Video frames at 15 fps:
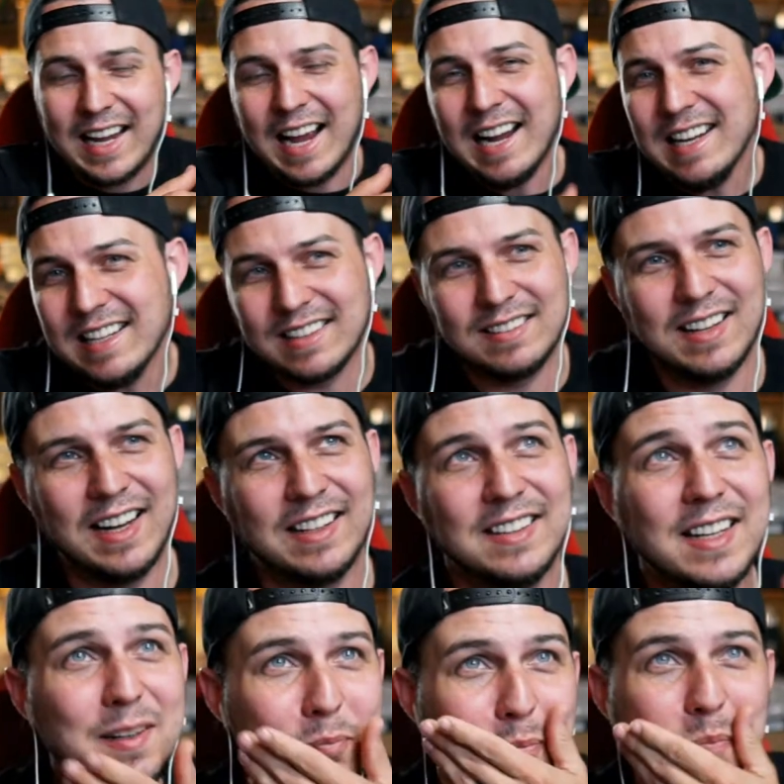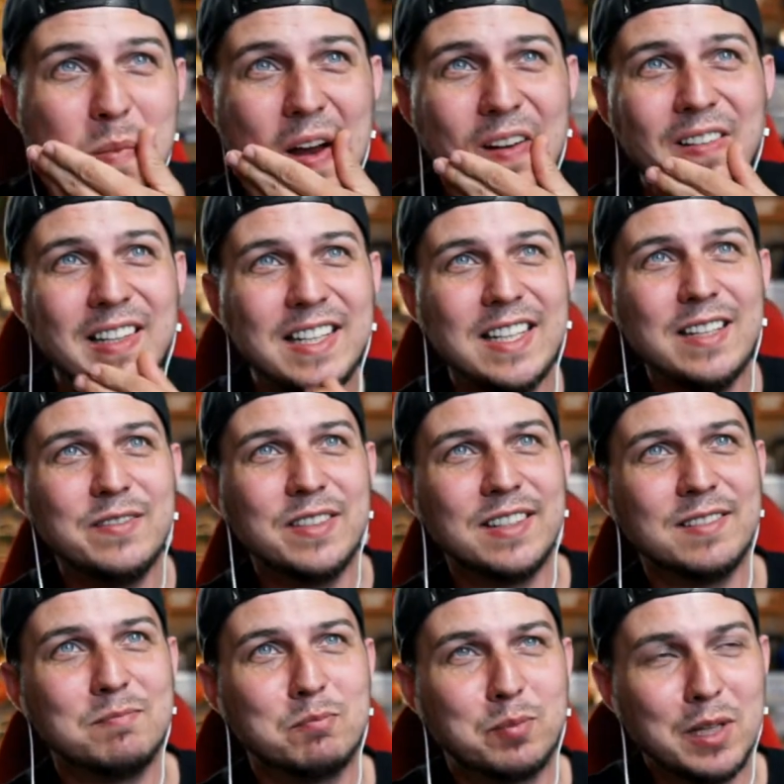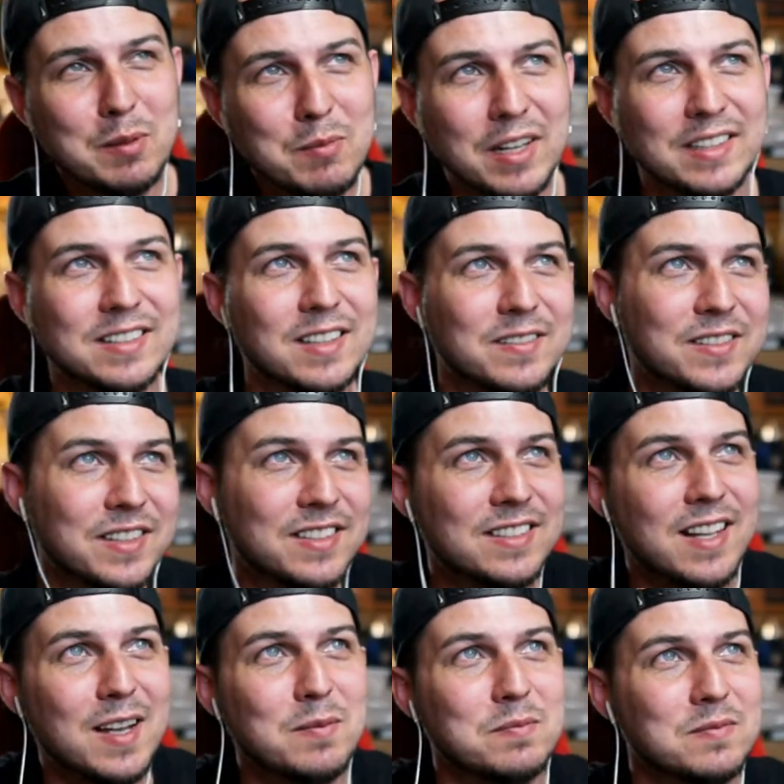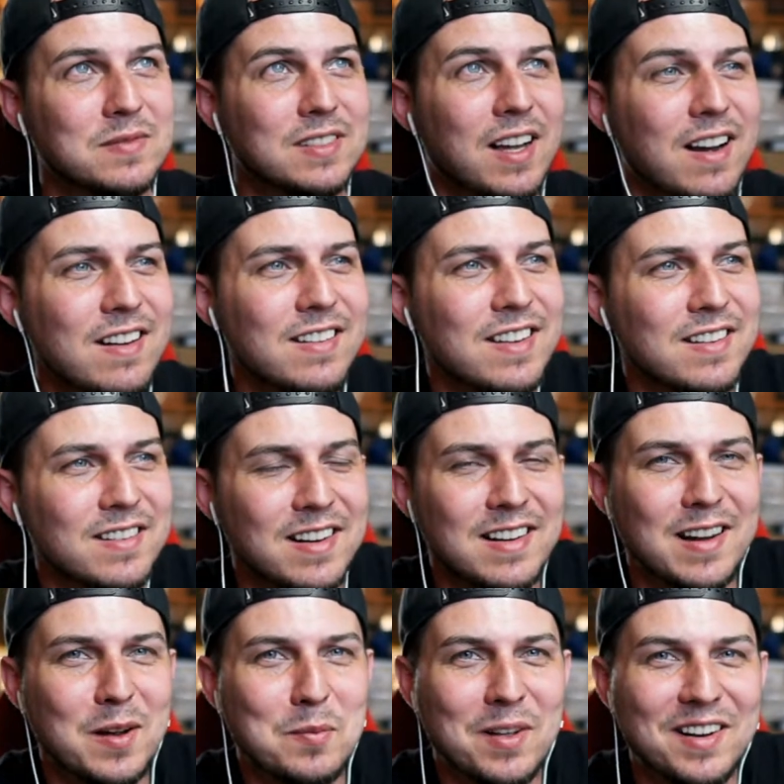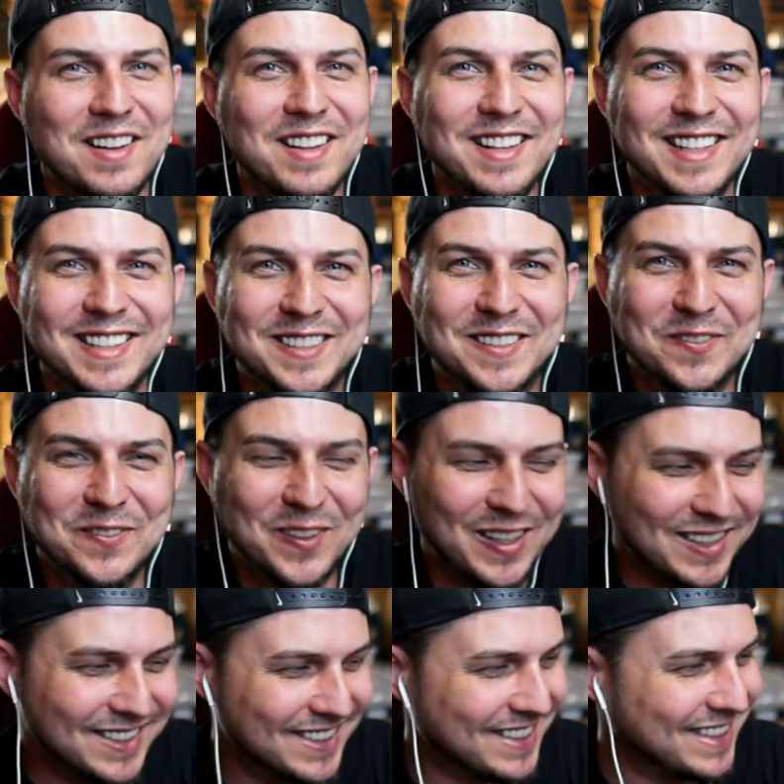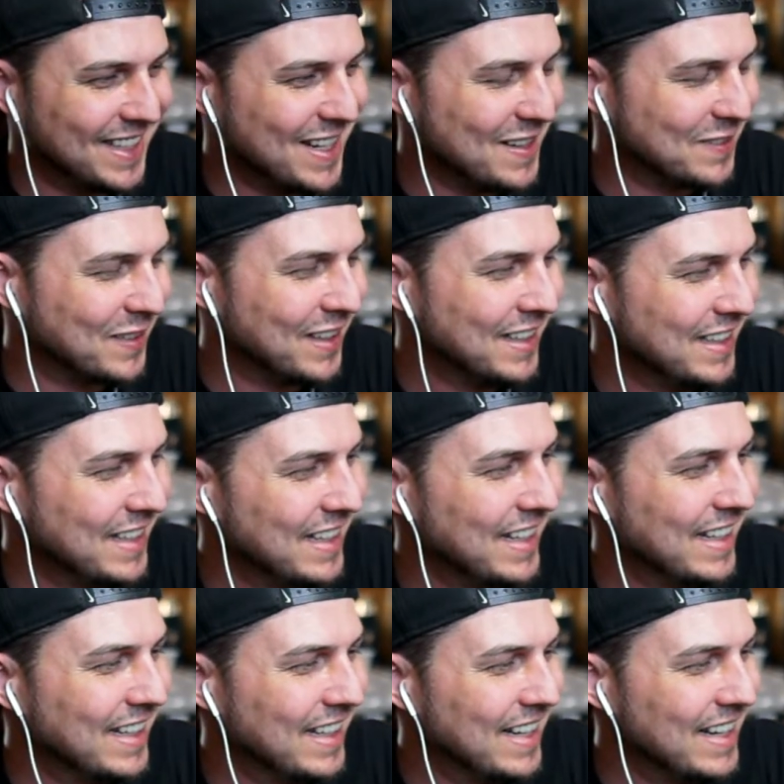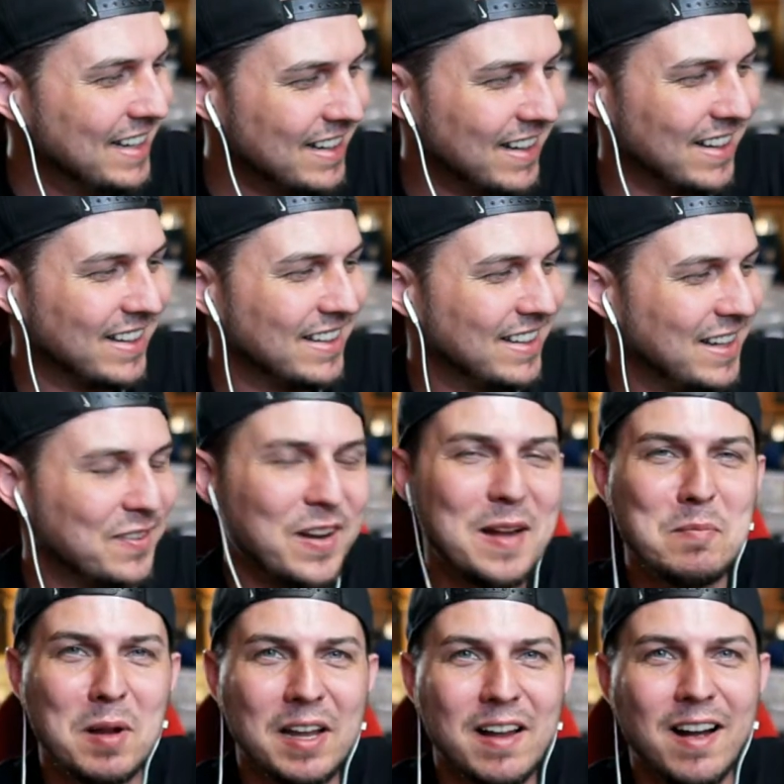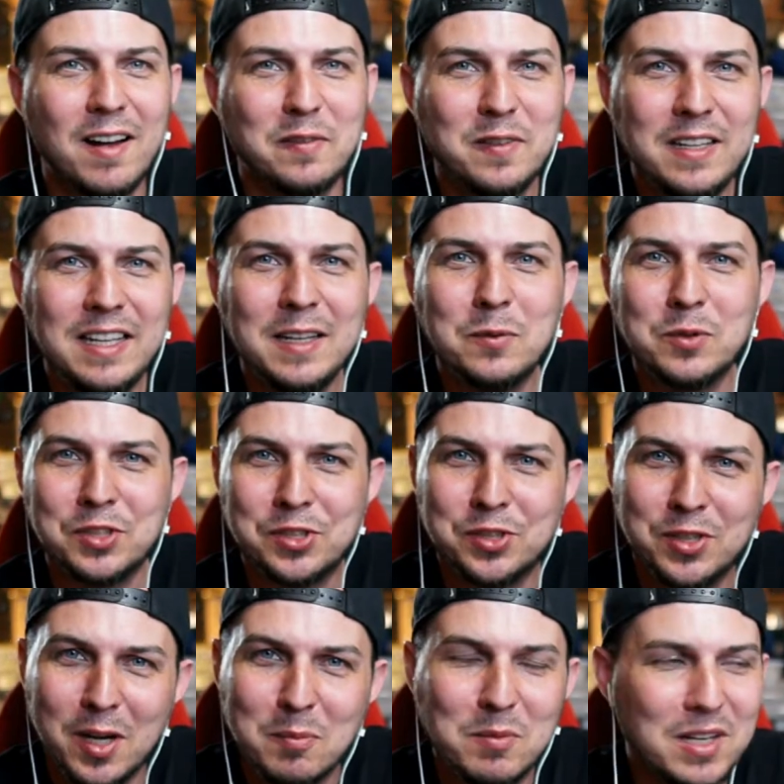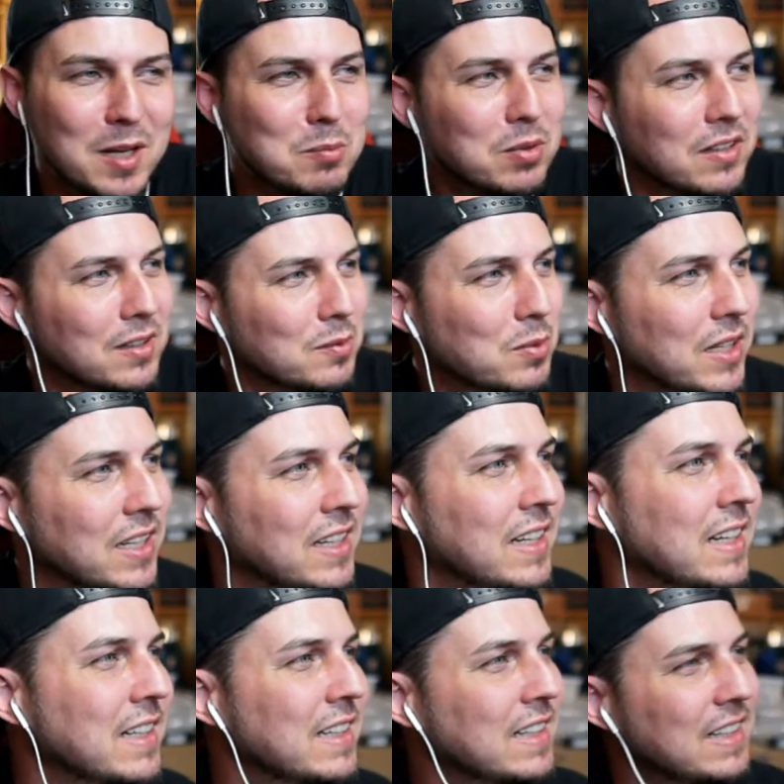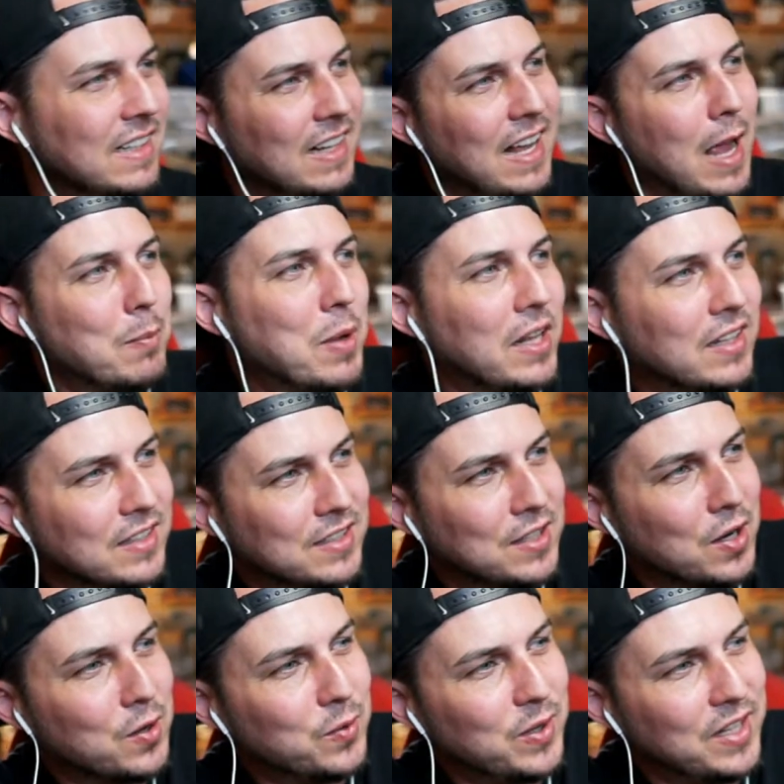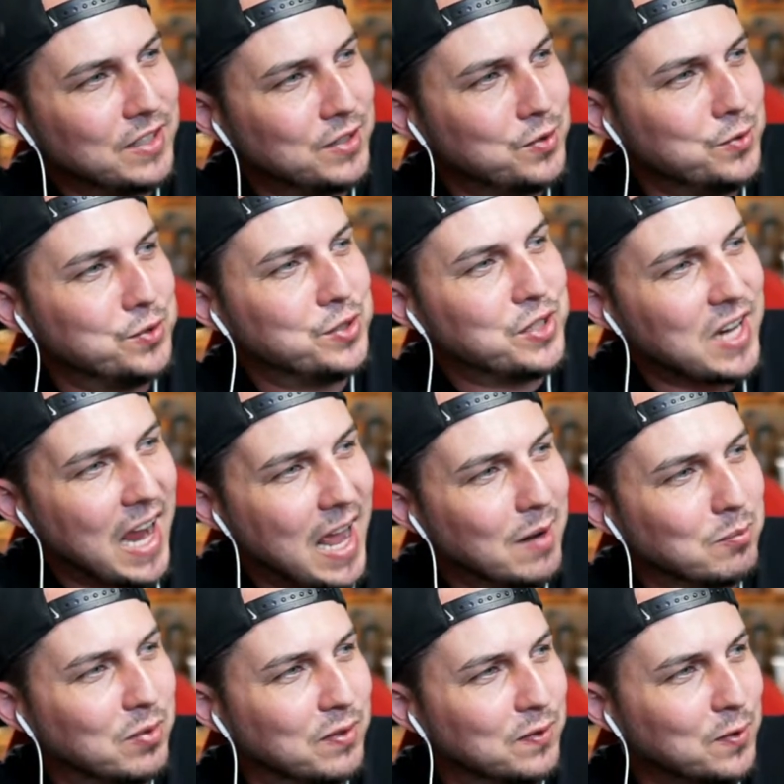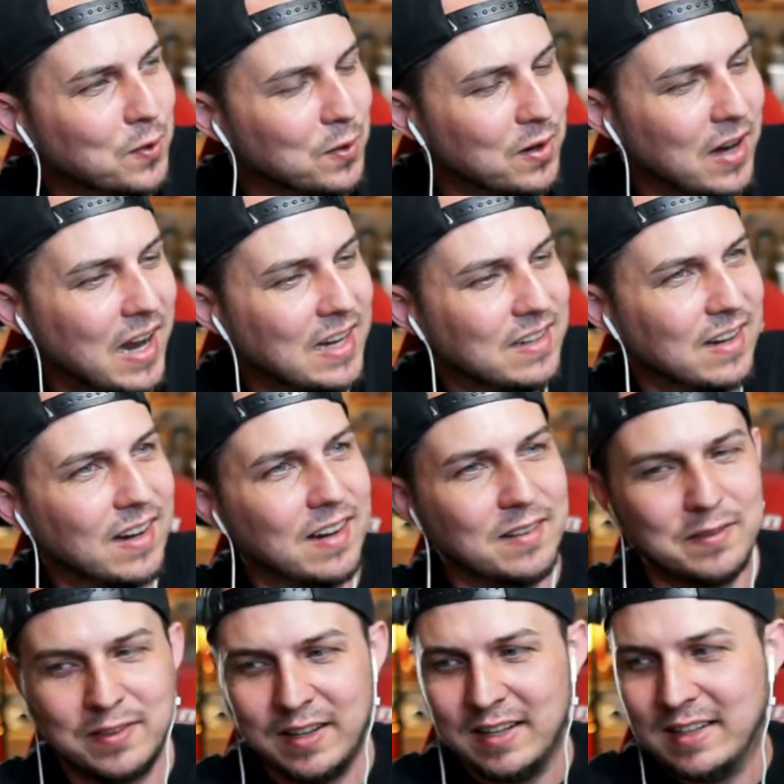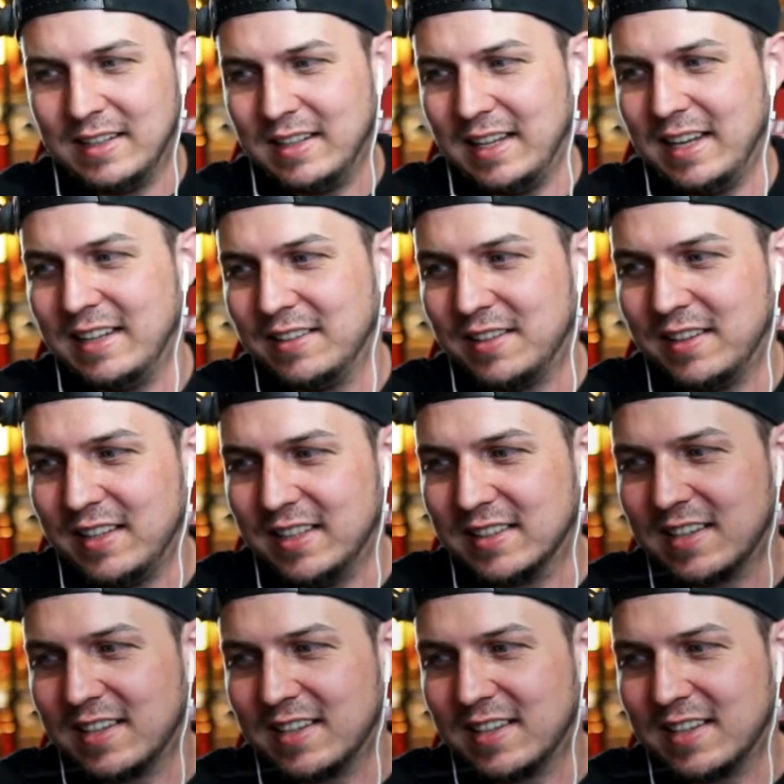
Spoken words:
I can barely even bring myself to stop talking right now about all this fun stuff. If I had my coffee, it would shut me up a little bit. How about let's go into chat before I dive into these